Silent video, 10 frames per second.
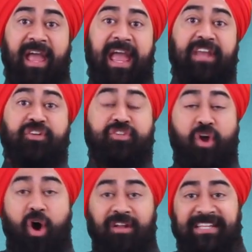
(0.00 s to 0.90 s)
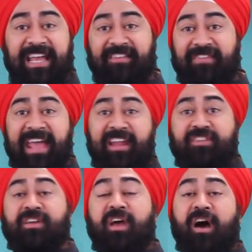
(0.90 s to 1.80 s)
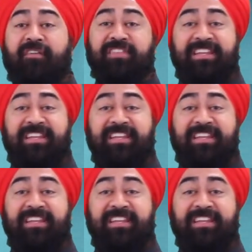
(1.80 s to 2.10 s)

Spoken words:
and you should all take advantage of